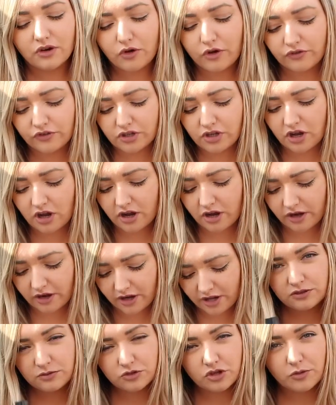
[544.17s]
on the car.
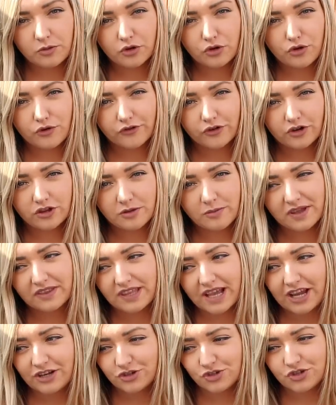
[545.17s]
So we could put it over the bit
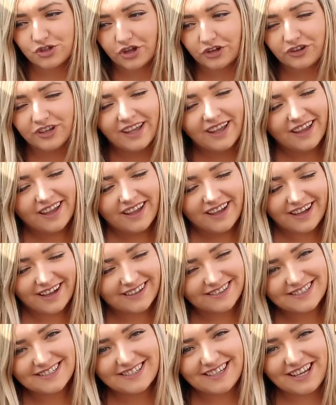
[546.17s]
that I just done
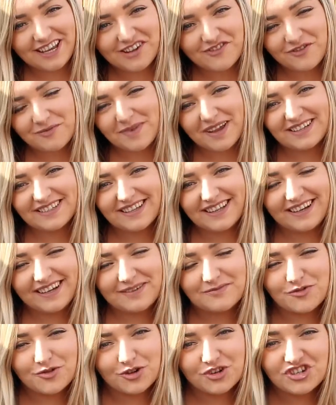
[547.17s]
and see if it makes it
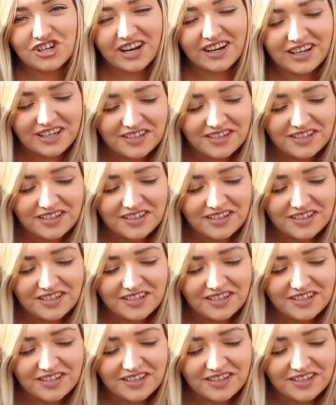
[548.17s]
any more shiny.